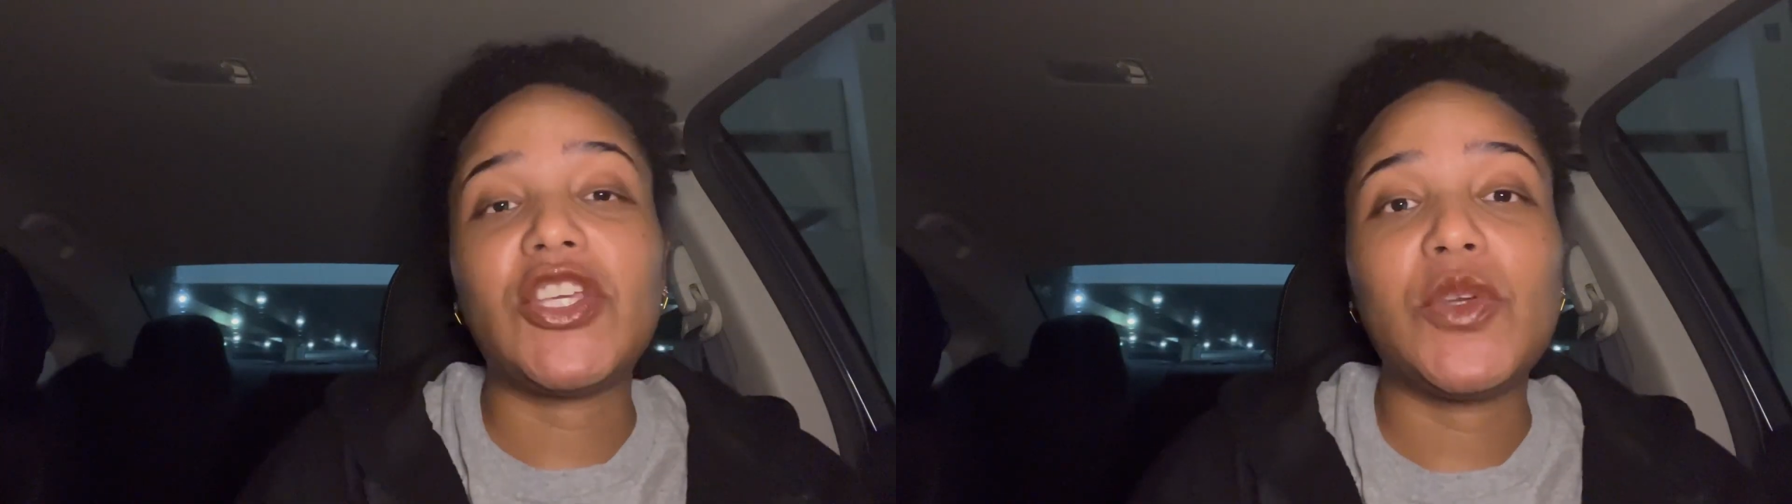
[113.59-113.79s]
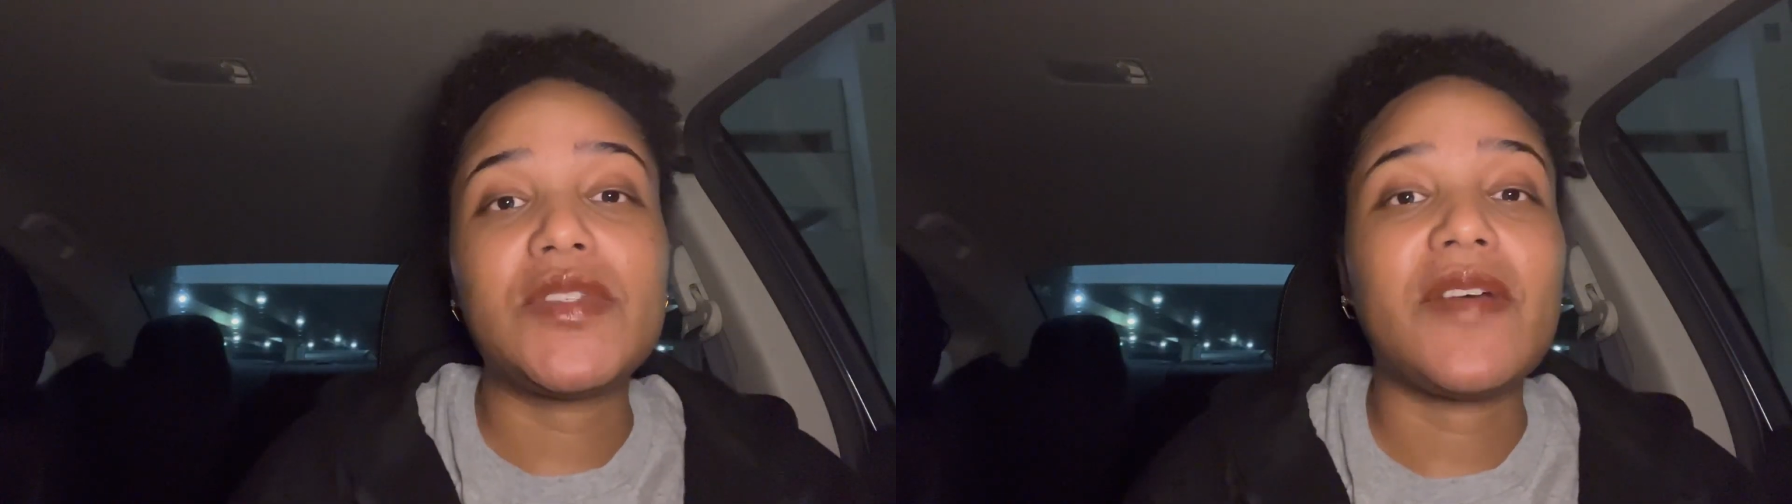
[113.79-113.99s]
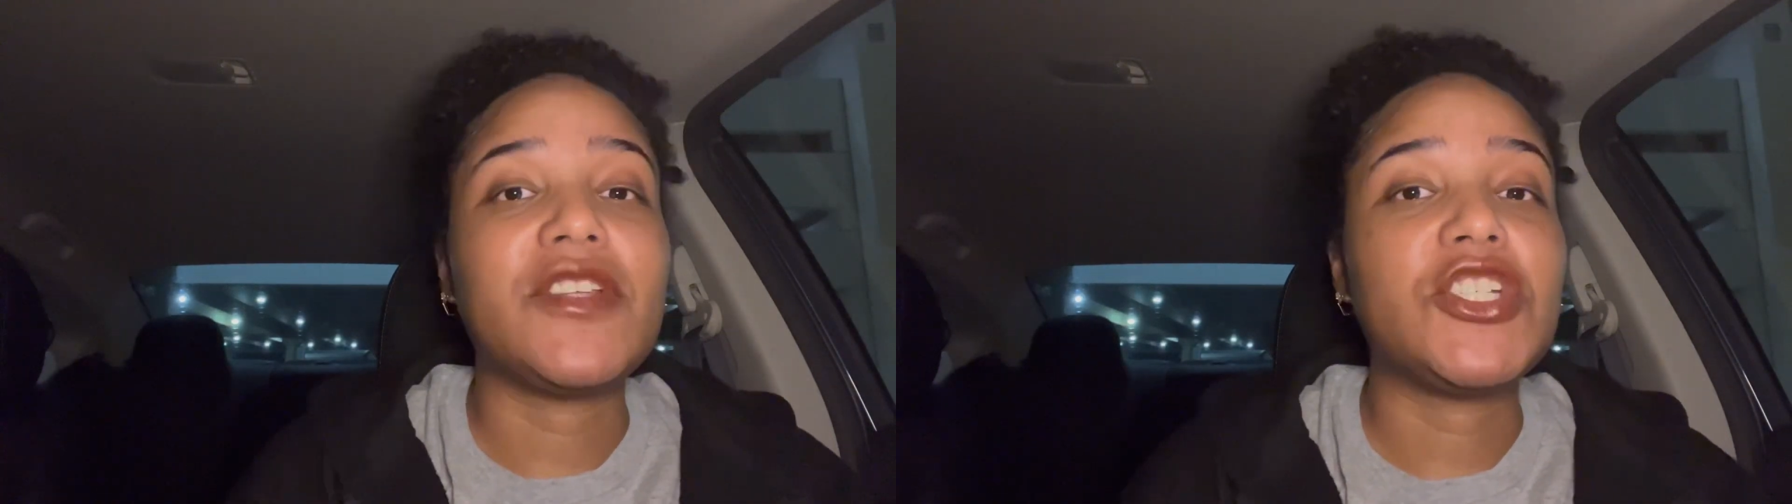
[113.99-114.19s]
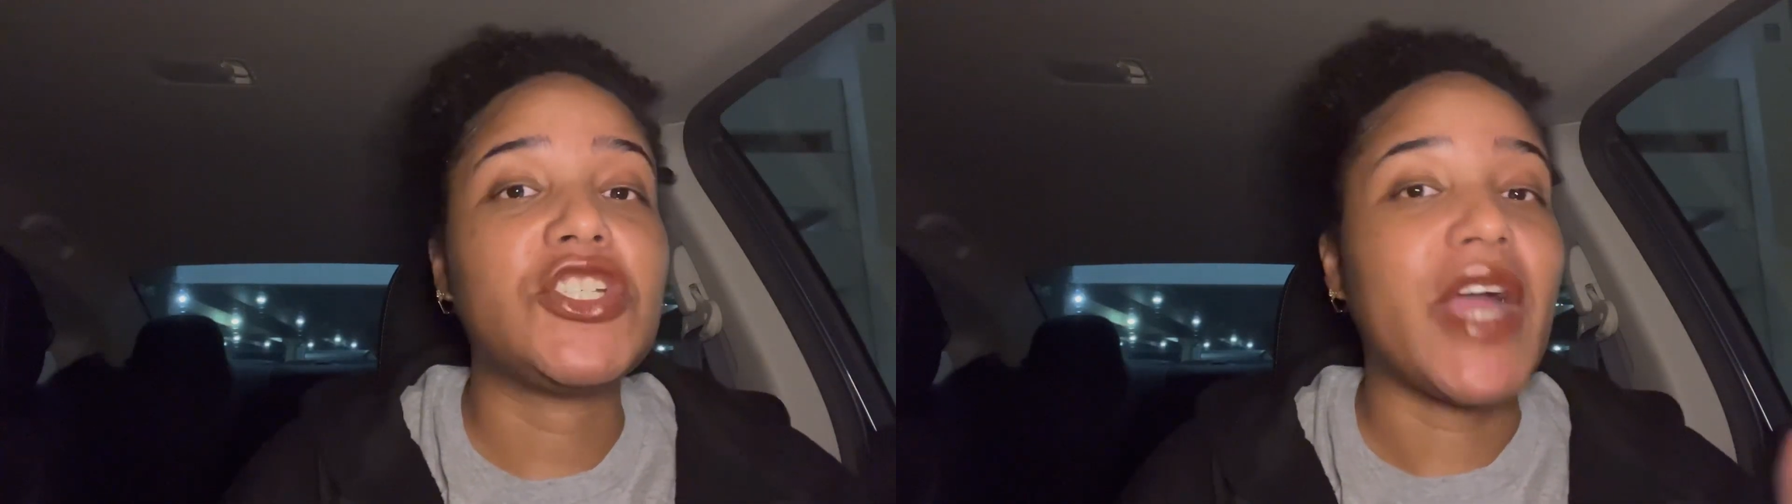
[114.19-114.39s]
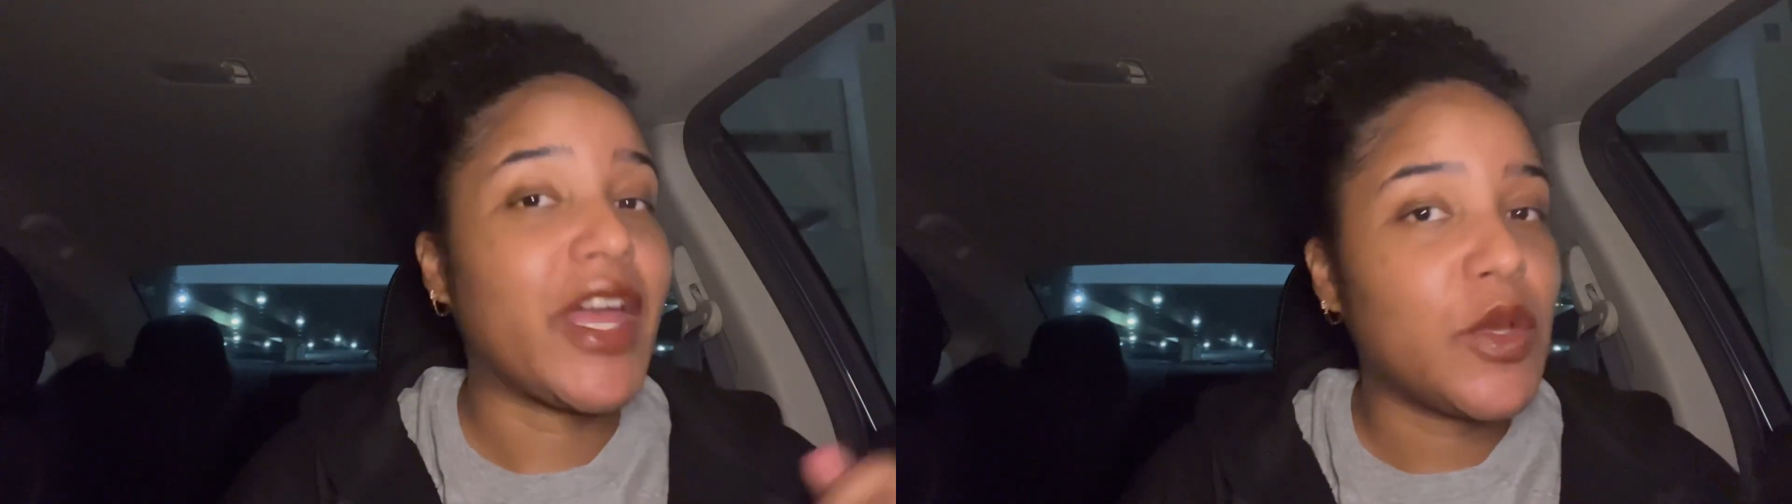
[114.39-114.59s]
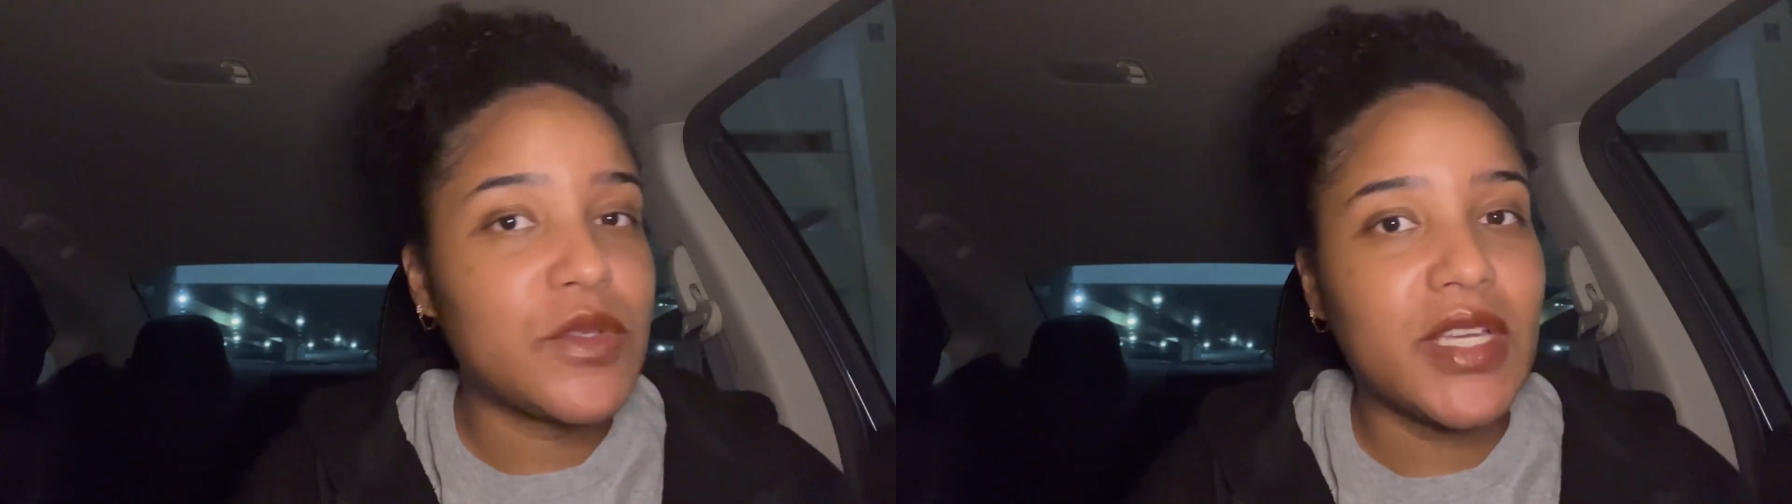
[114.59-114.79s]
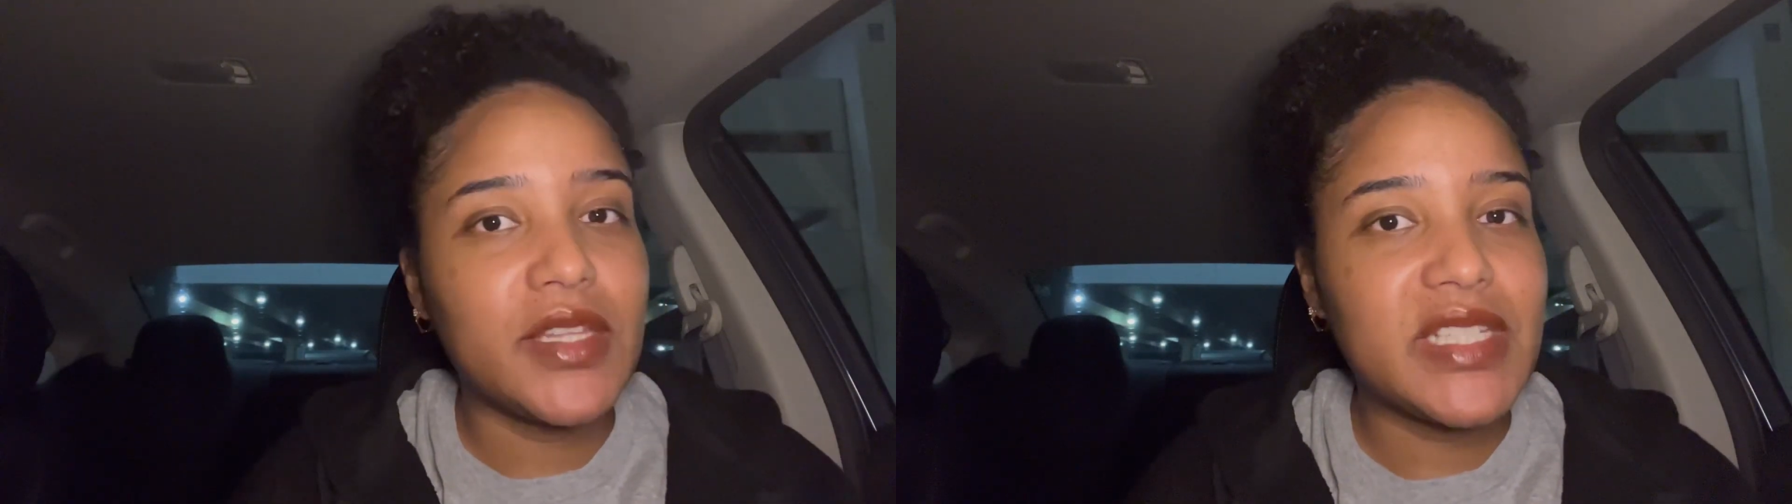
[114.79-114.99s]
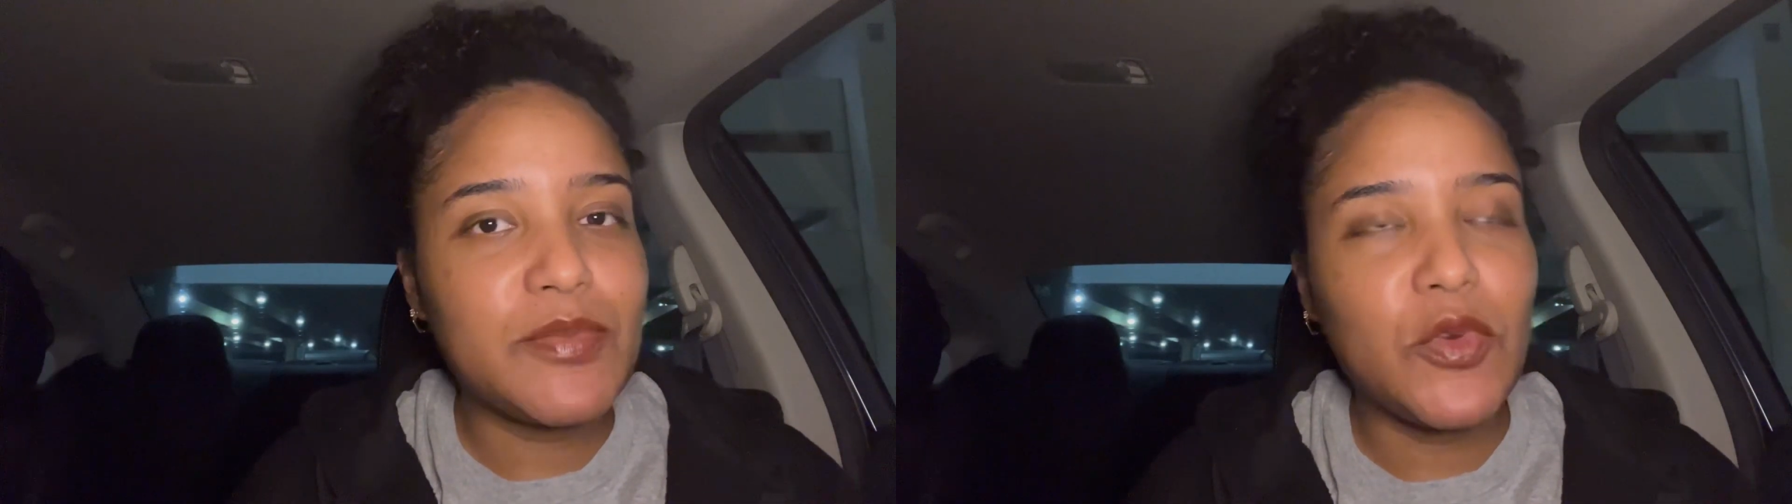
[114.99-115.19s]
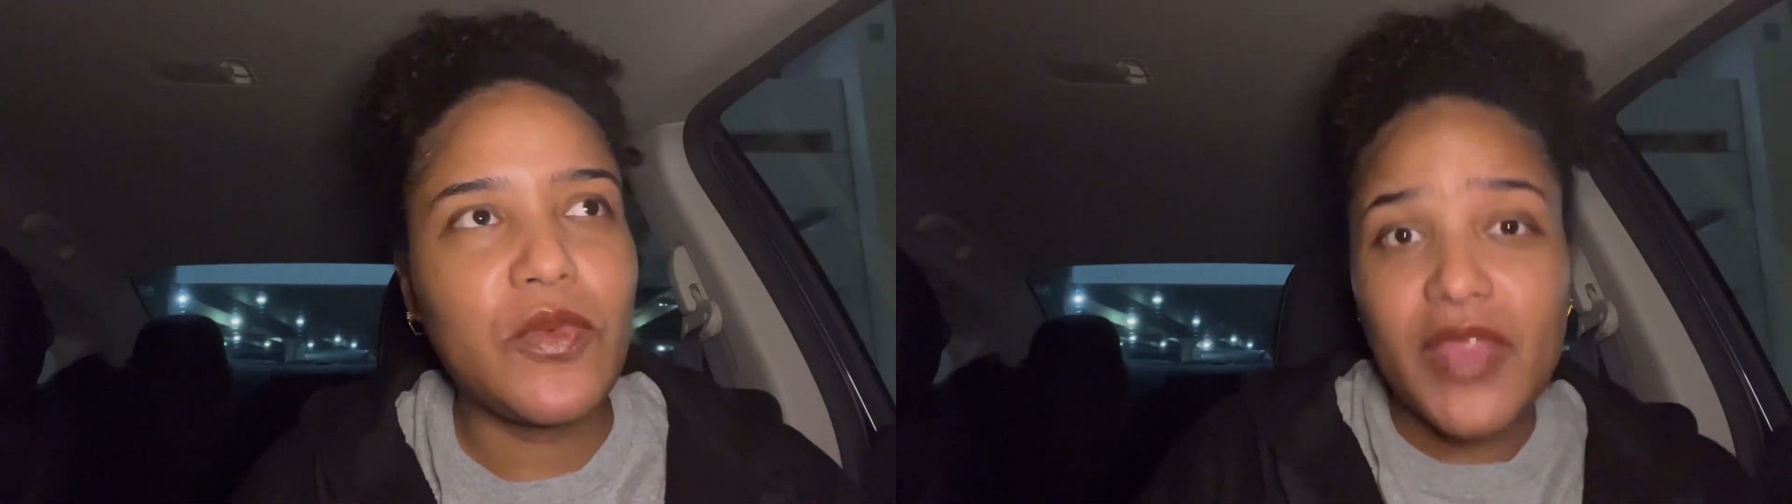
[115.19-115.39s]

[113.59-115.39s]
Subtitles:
use of the shadows in this movie.